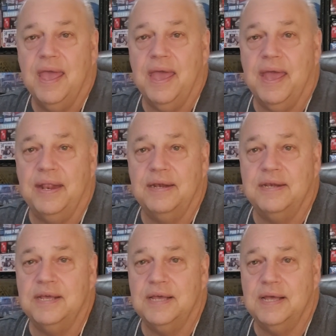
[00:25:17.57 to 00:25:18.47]

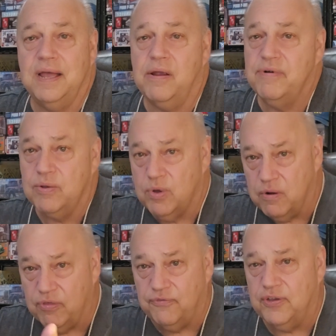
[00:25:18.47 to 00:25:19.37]
And I already went
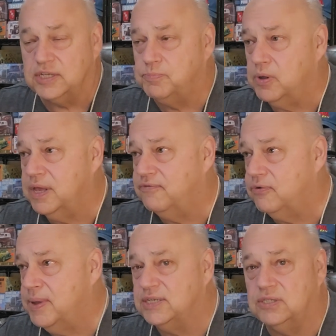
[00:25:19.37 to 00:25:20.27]
over the Facebook
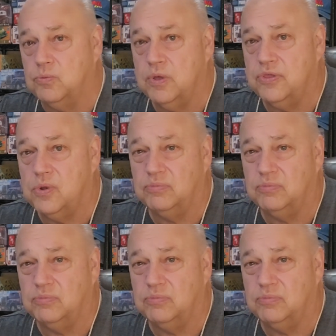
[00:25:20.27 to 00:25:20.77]
information with you.